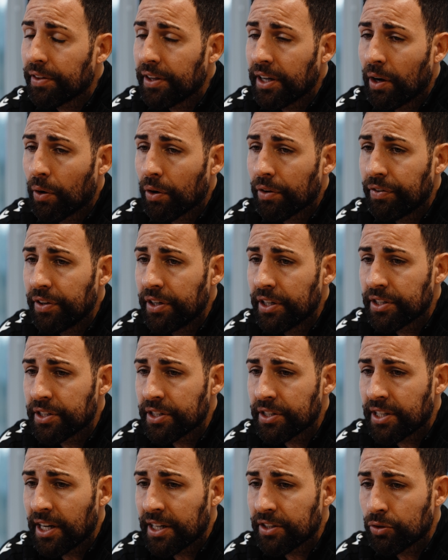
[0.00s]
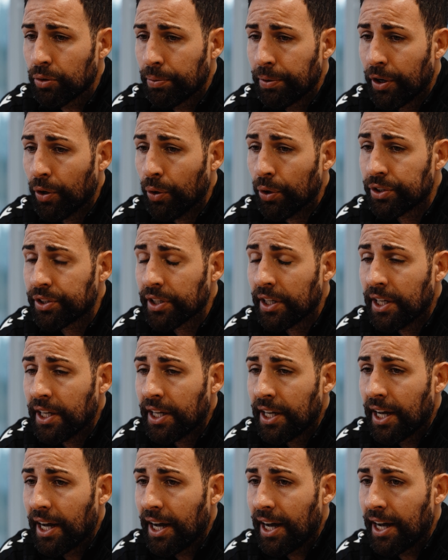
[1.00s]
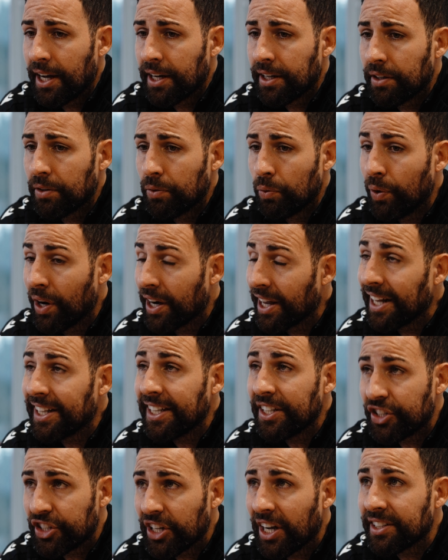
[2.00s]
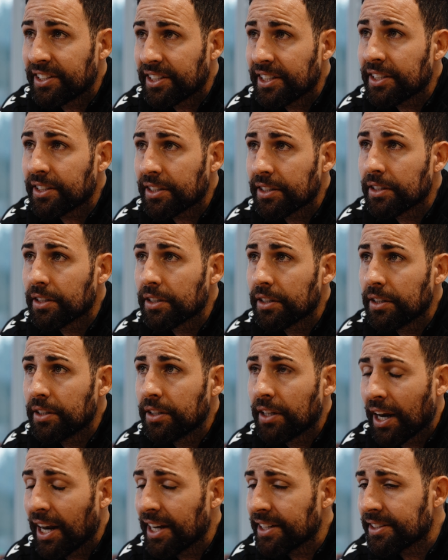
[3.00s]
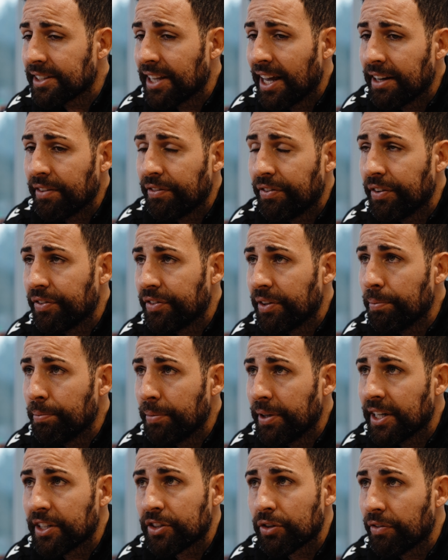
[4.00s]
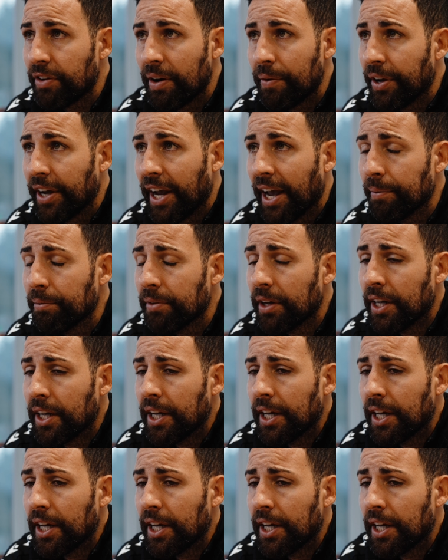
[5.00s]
I think our fitness starts to be good, and we are getting chances in the last 10, 15 minutes of every game.